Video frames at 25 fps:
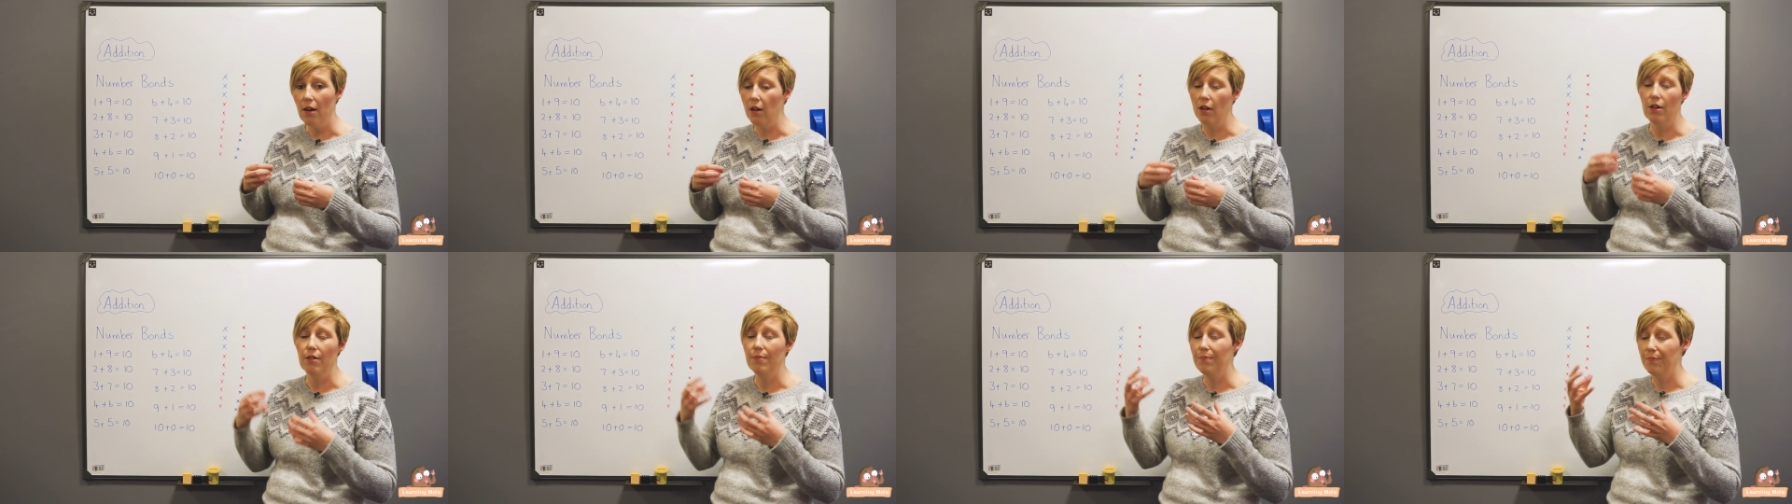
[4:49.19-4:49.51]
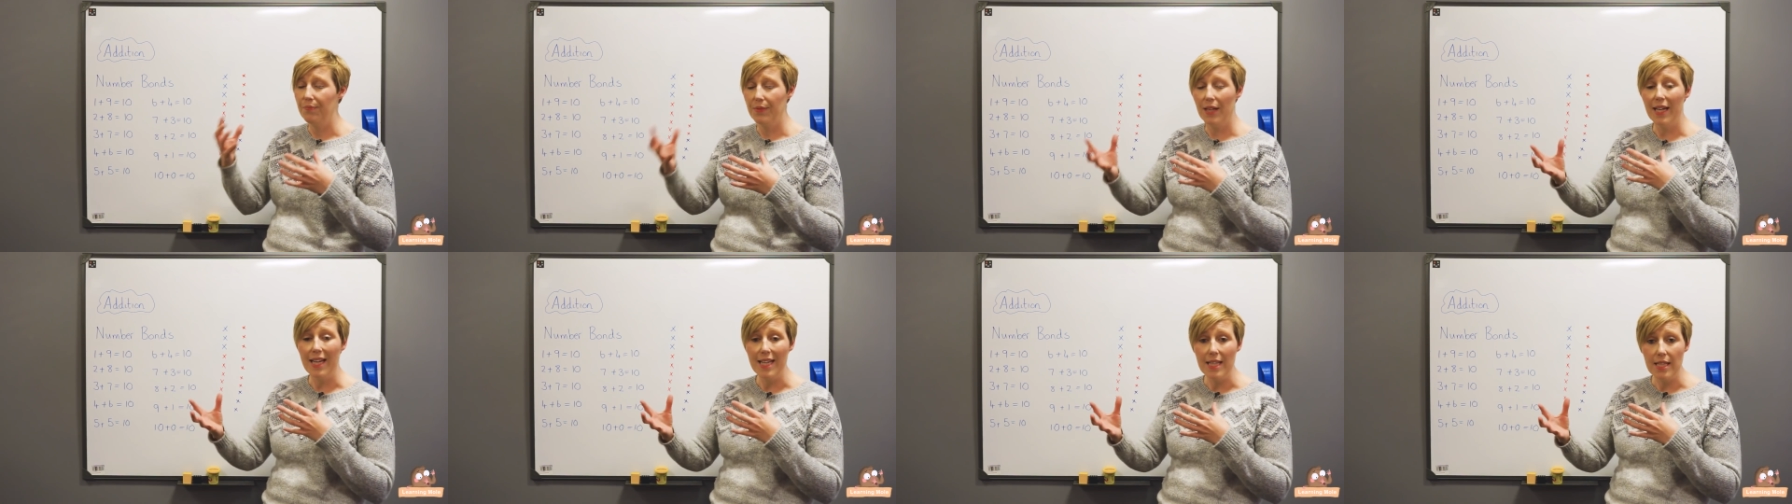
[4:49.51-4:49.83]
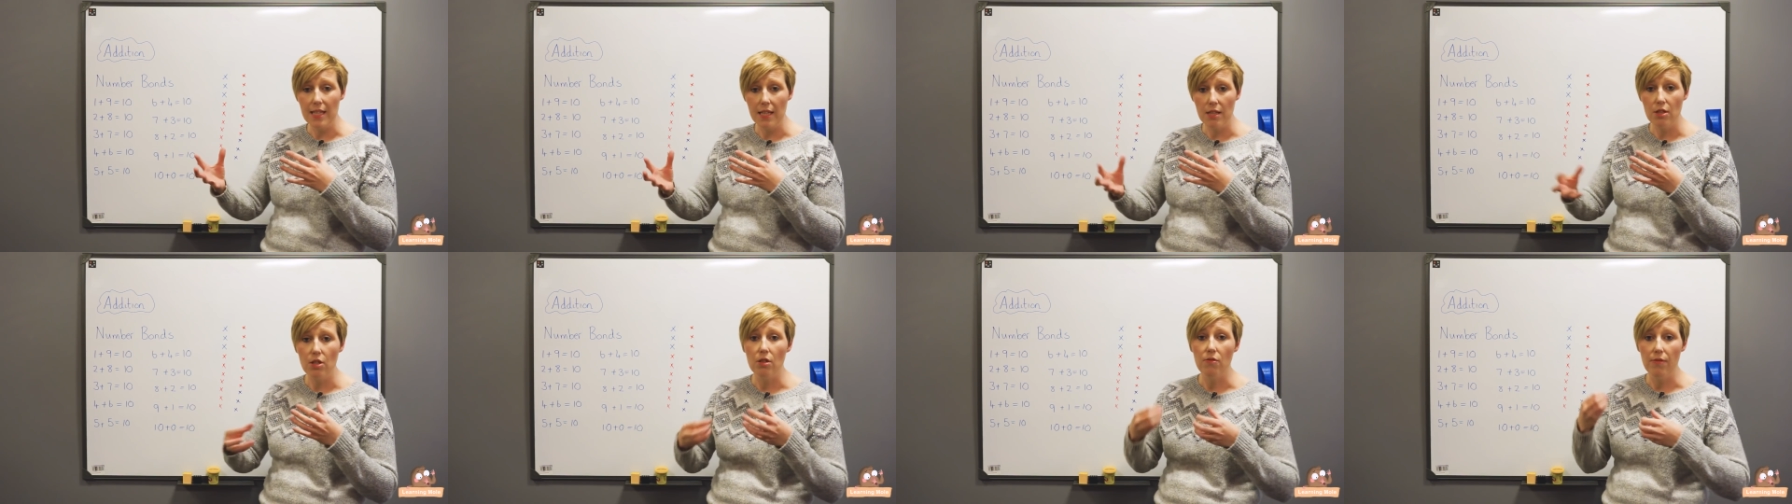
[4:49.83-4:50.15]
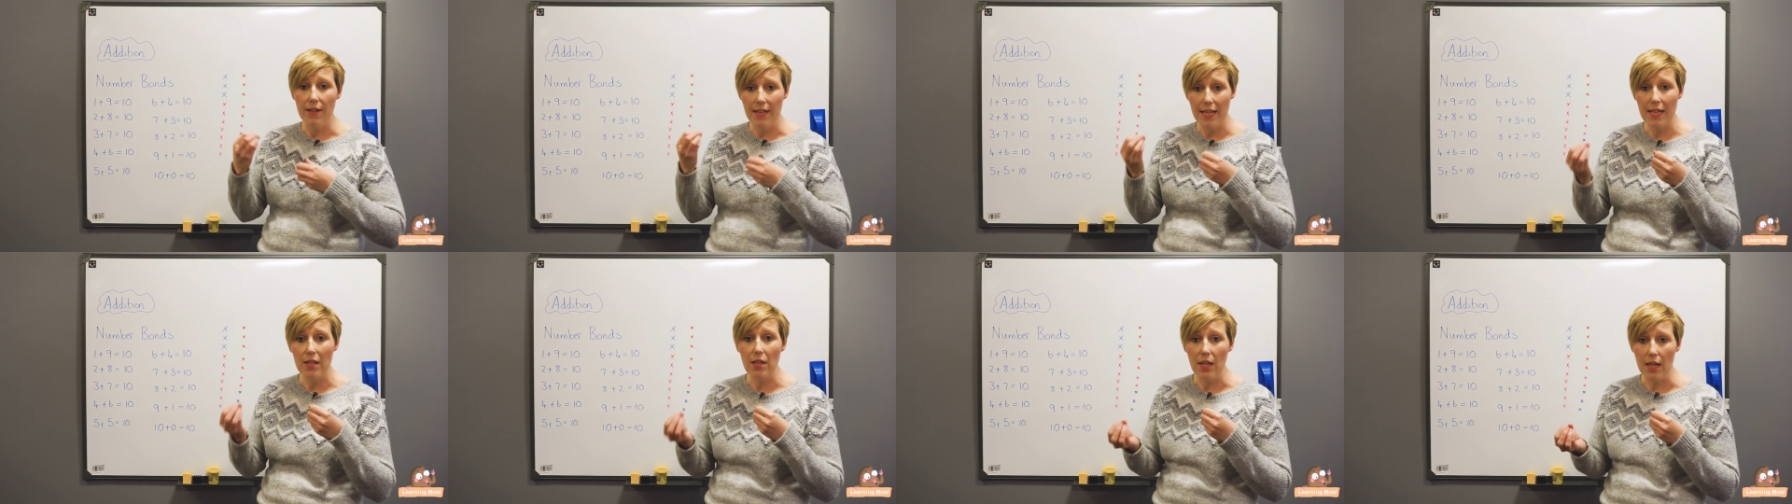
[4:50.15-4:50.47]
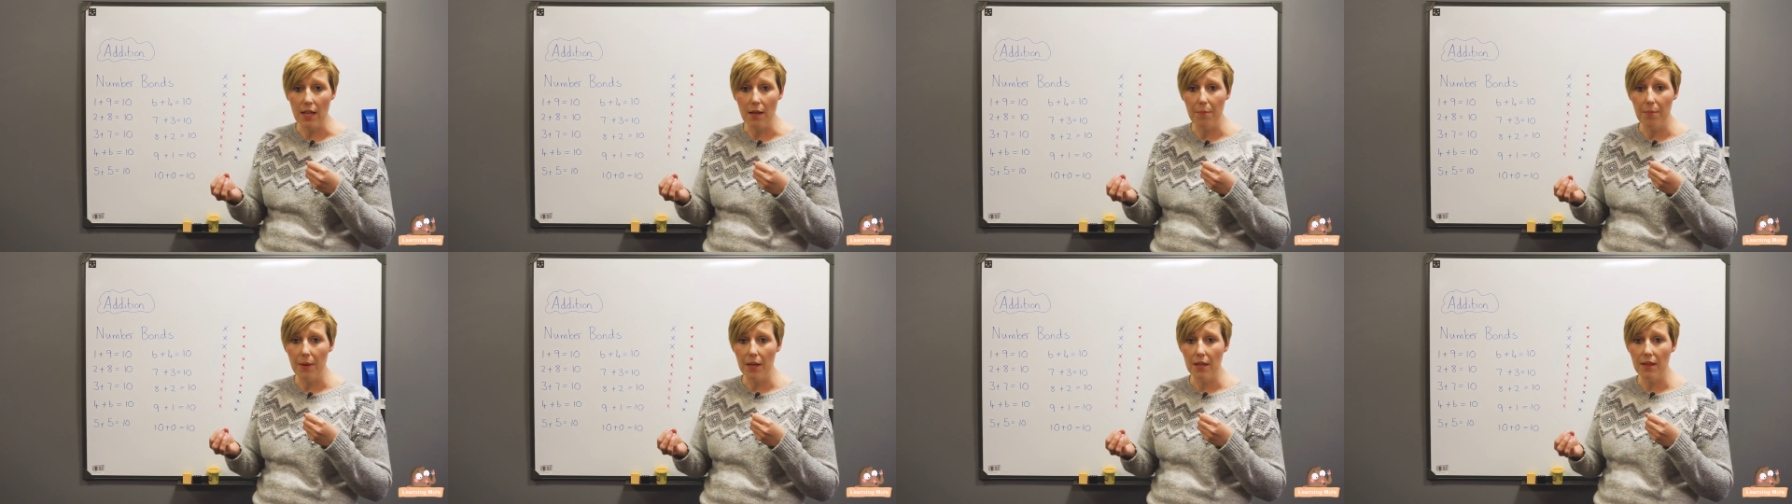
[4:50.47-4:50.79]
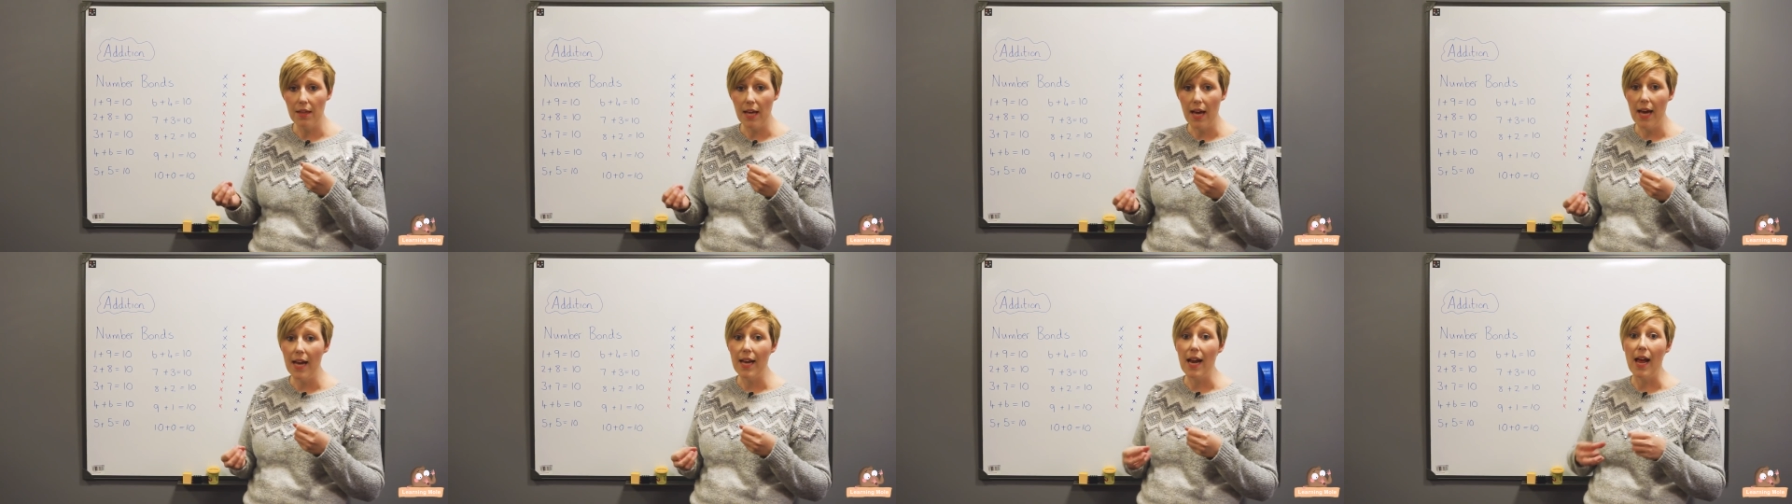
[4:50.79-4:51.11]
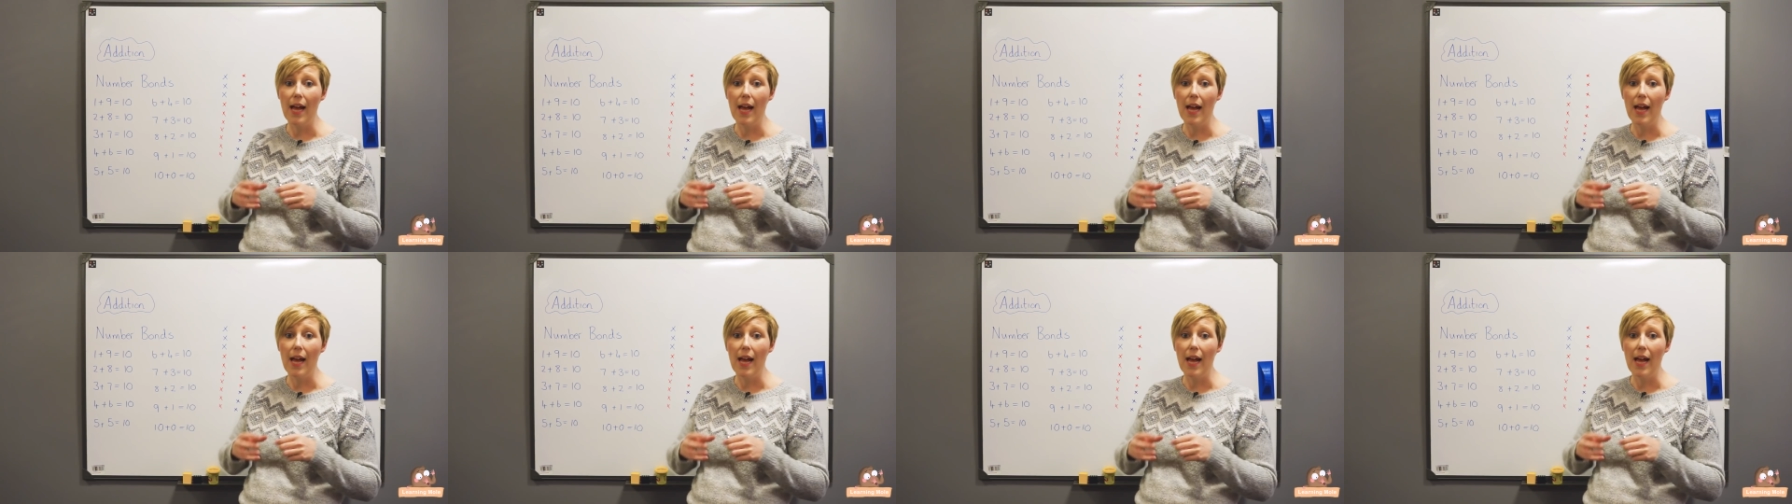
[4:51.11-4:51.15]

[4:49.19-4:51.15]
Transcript: or Lisa, to really think about that.